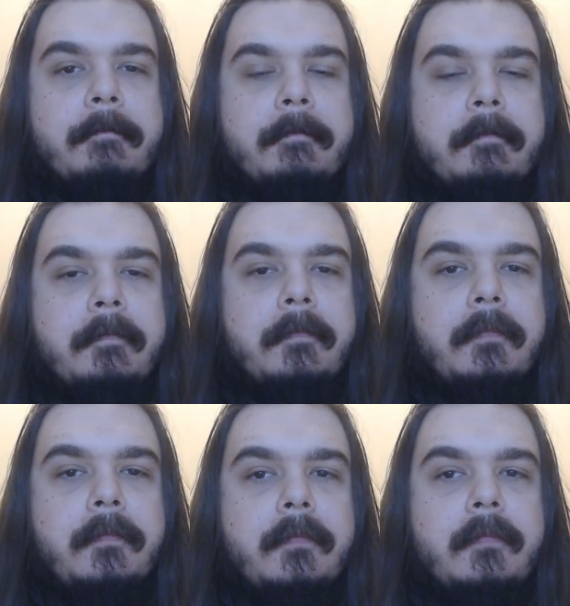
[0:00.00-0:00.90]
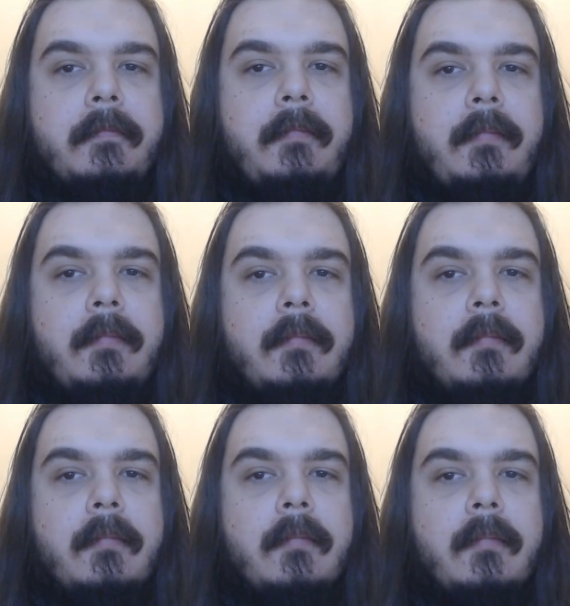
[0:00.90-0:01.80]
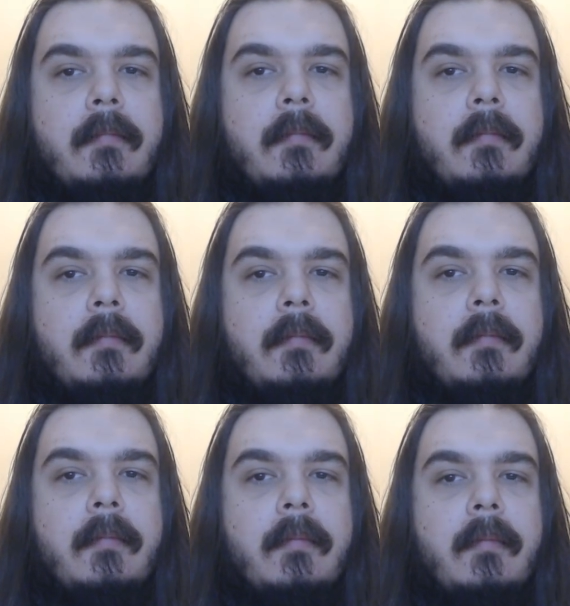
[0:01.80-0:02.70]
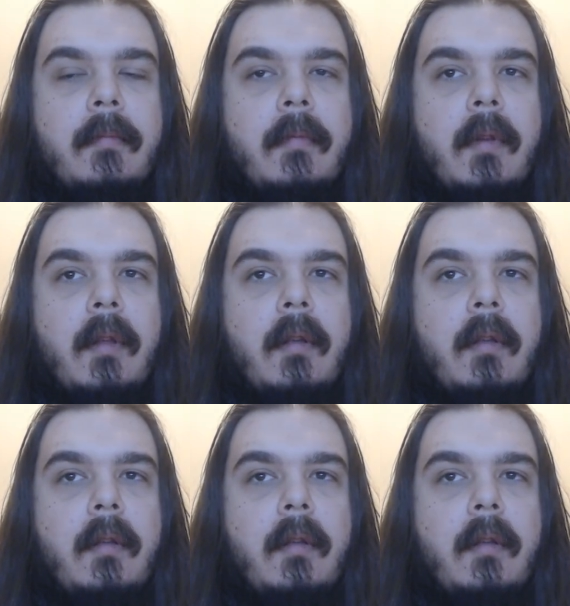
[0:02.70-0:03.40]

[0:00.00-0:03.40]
Nothing is said.